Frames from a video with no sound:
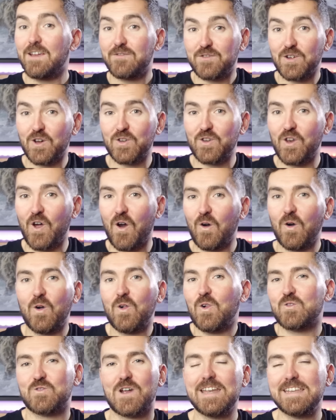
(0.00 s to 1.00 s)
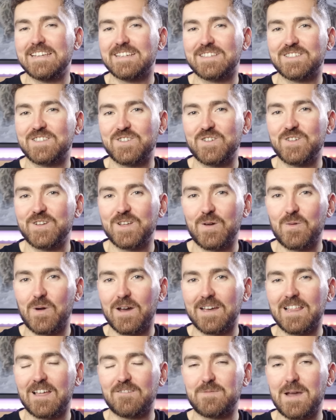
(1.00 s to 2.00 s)
If you're not already a Studio
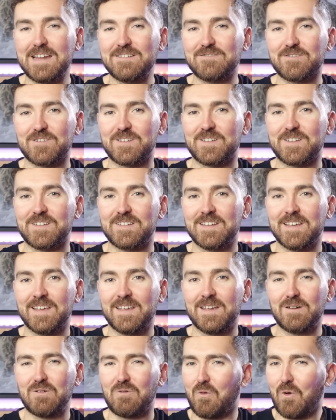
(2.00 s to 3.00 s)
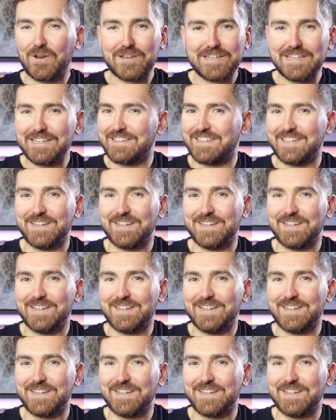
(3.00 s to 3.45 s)
Wildlife patron, what are you